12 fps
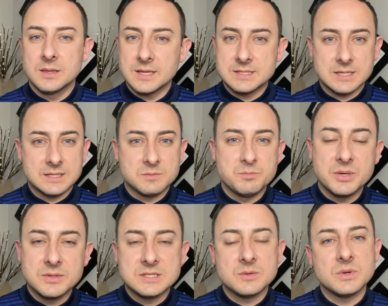Let's
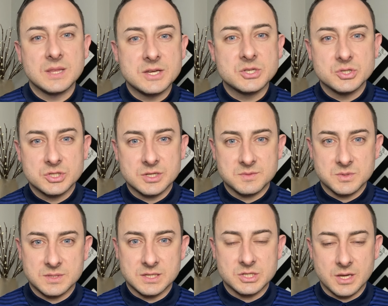build some relationships
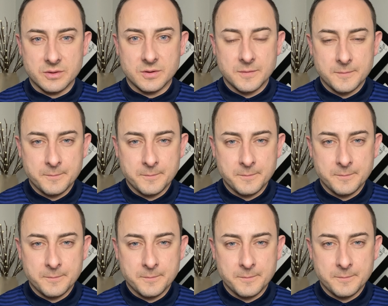with each other.